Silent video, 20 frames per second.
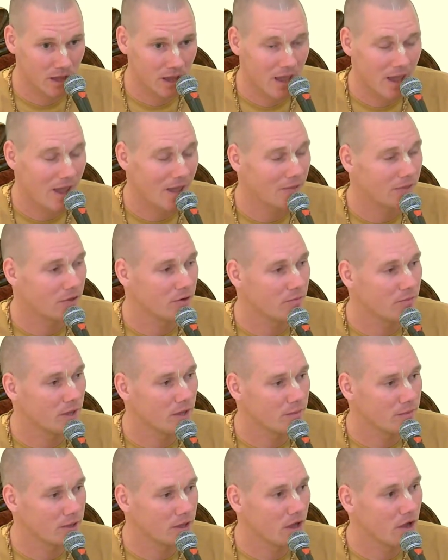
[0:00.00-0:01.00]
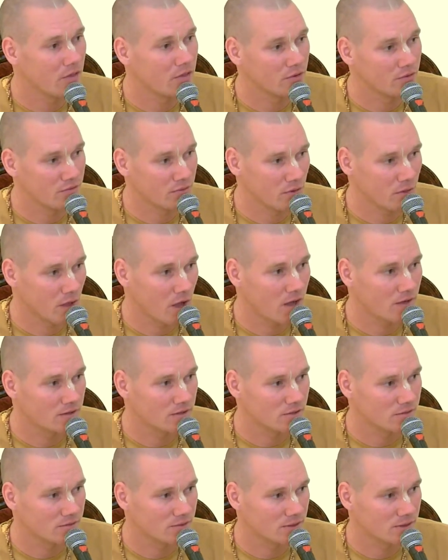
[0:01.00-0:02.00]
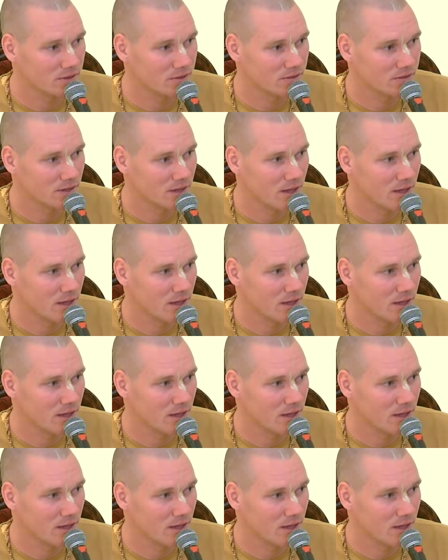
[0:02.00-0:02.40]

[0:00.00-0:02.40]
And there may be other philosophies